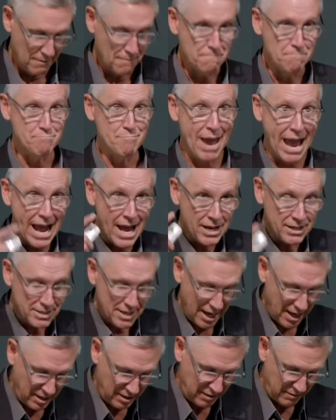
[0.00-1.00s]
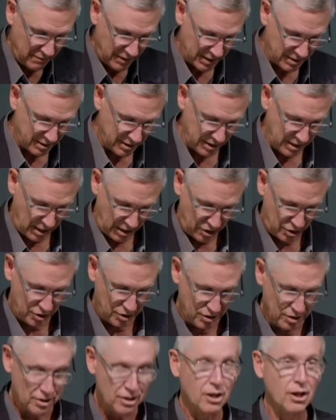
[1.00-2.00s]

Mandan investigation,